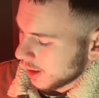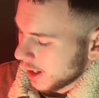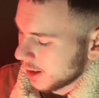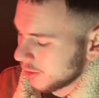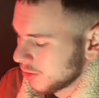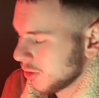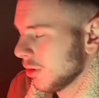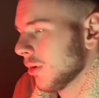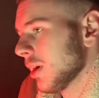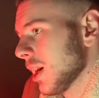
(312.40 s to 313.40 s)
And
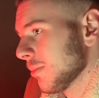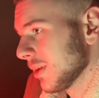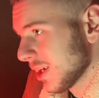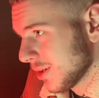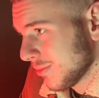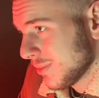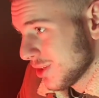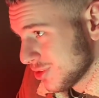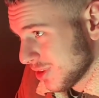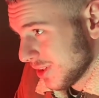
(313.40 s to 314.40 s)
so I began my
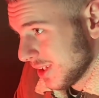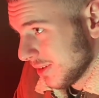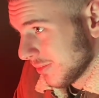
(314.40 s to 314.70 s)
journey